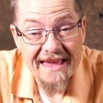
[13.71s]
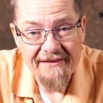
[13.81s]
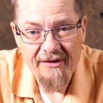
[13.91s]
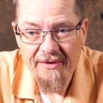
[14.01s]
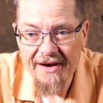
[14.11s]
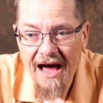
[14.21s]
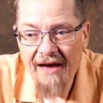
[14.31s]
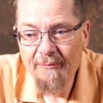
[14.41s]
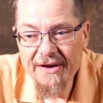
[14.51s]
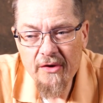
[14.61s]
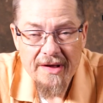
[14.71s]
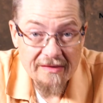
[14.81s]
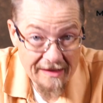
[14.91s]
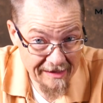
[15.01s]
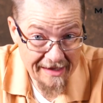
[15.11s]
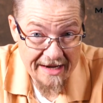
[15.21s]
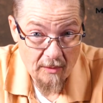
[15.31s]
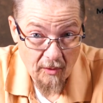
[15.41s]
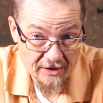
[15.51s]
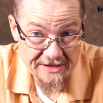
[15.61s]
everyone, I've been doing a lot of
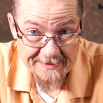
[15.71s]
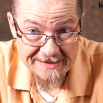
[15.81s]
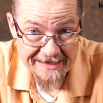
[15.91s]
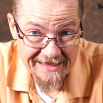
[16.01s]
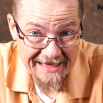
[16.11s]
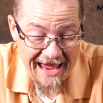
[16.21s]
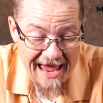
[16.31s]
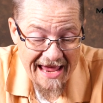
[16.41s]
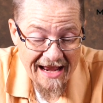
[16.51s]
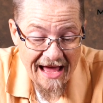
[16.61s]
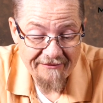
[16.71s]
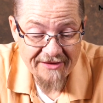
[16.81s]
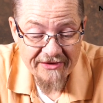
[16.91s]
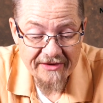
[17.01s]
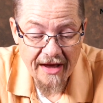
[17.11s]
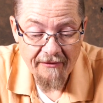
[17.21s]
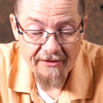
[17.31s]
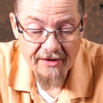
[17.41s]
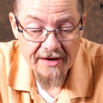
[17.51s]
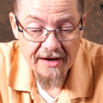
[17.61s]
lighting workshops lately, and I've
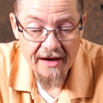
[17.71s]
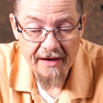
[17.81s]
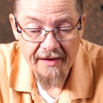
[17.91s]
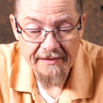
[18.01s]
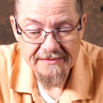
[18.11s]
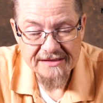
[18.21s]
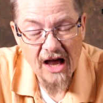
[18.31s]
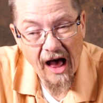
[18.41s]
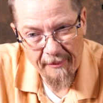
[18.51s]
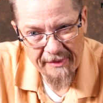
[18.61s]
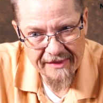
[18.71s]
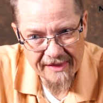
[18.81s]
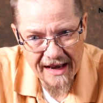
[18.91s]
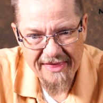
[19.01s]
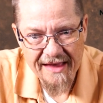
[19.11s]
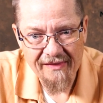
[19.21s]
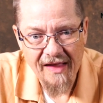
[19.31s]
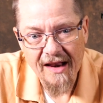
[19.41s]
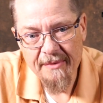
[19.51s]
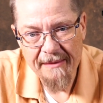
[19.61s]
discovered a topic that I think a
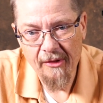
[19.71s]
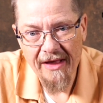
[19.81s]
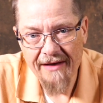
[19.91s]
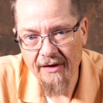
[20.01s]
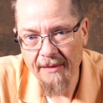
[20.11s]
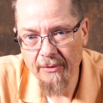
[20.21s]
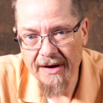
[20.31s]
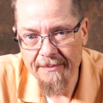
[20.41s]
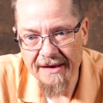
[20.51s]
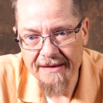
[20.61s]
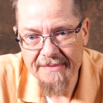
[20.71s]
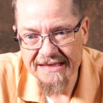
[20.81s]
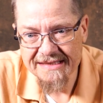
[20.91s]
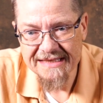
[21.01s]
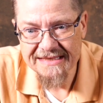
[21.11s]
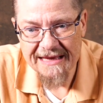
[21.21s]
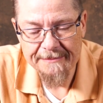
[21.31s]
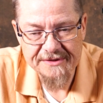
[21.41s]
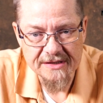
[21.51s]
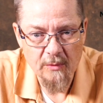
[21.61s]
lot of people have a pretty big
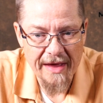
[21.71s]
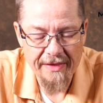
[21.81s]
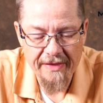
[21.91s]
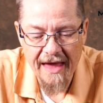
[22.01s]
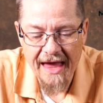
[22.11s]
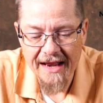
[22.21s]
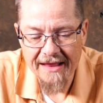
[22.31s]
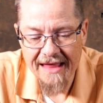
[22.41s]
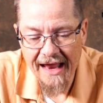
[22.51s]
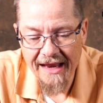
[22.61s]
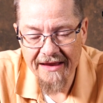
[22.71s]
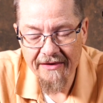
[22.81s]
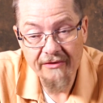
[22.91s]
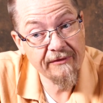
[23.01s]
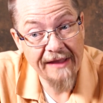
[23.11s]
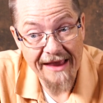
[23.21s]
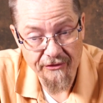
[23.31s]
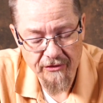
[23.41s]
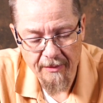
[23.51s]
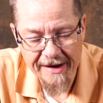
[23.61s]
misconception with, and that is
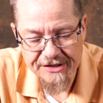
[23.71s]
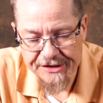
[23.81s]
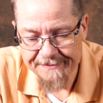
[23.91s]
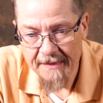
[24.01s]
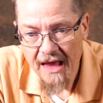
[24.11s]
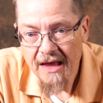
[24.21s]
flash duration.